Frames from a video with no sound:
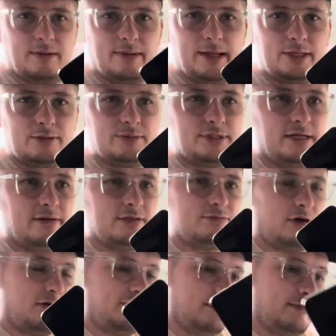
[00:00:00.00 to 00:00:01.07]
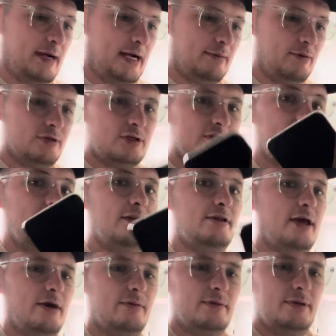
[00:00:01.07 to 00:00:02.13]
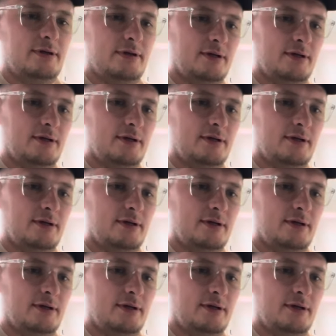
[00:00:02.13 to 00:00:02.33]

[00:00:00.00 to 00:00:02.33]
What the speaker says: to make some serious profit back, but just say they don't.